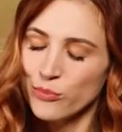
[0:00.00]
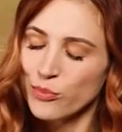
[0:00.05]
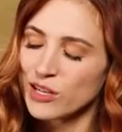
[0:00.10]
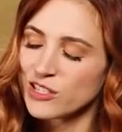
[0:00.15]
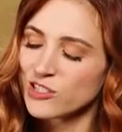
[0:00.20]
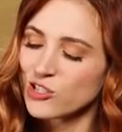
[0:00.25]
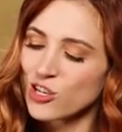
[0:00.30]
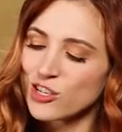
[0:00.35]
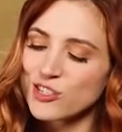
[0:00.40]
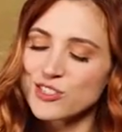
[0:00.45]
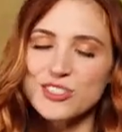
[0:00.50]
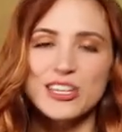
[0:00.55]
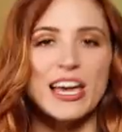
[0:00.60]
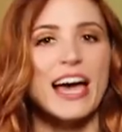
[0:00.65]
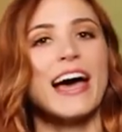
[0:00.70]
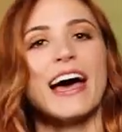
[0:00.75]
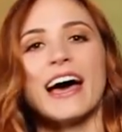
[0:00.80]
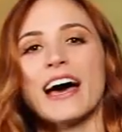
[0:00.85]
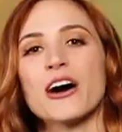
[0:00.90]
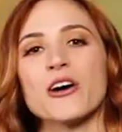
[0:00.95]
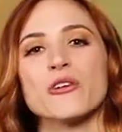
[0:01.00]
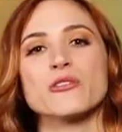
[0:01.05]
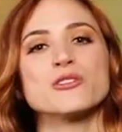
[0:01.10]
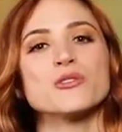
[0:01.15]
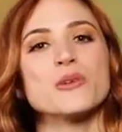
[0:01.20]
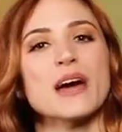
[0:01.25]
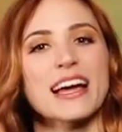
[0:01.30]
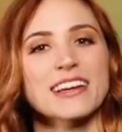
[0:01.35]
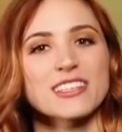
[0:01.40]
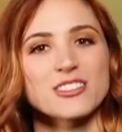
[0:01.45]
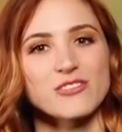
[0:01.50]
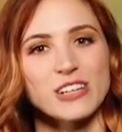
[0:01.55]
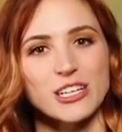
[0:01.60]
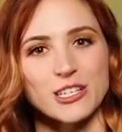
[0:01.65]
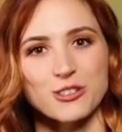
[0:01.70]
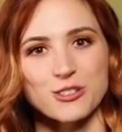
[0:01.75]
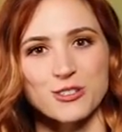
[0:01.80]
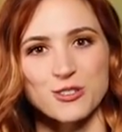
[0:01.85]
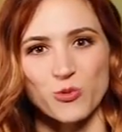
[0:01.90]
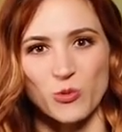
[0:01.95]
But just how do
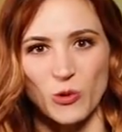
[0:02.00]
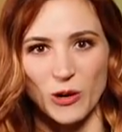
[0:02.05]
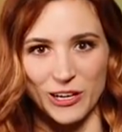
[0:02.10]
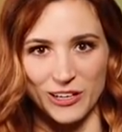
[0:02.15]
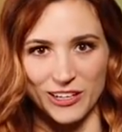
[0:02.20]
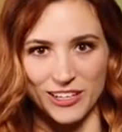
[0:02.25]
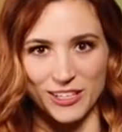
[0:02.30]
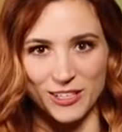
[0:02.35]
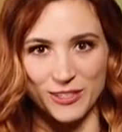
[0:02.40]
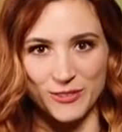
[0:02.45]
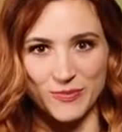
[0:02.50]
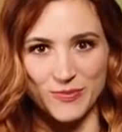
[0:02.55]
activations work?